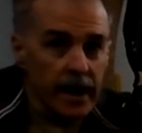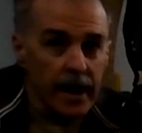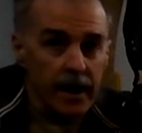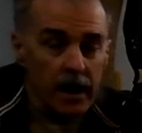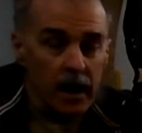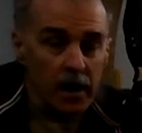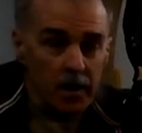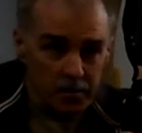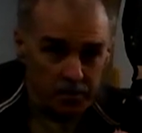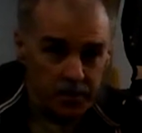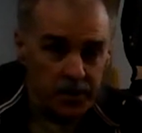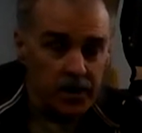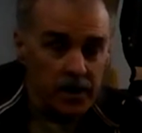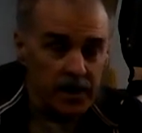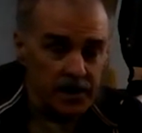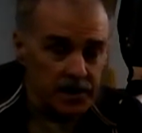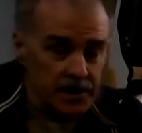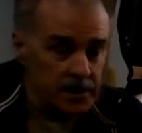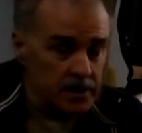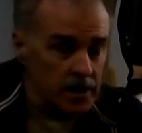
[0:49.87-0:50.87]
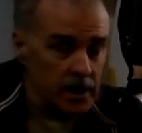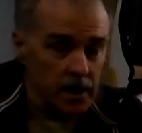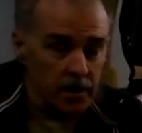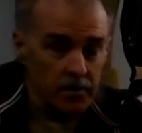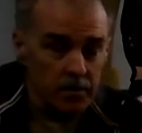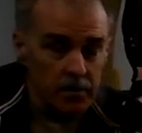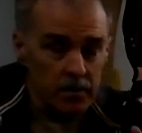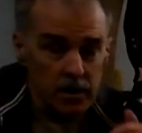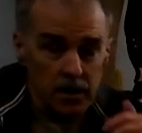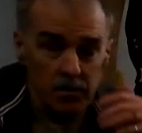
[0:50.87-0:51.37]
and plus
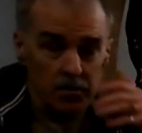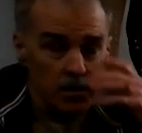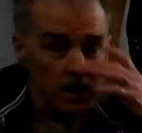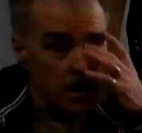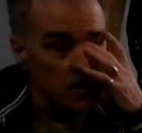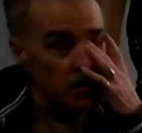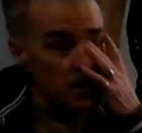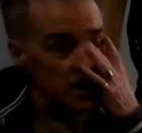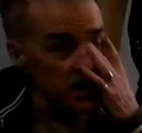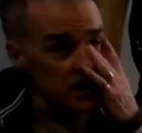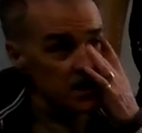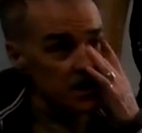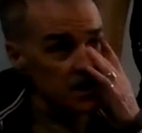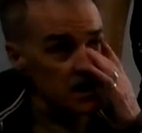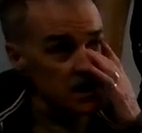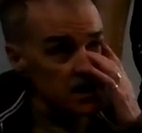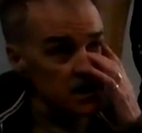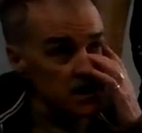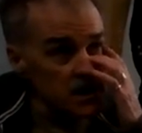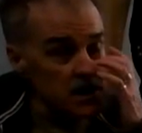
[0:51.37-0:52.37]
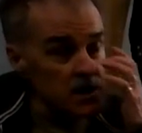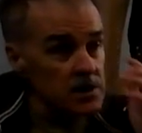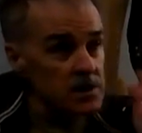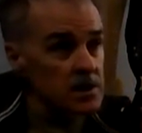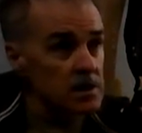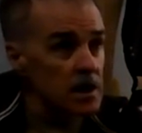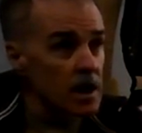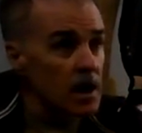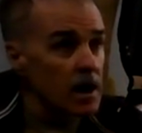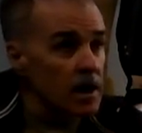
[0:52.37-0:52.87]
I'm in my mid-60s.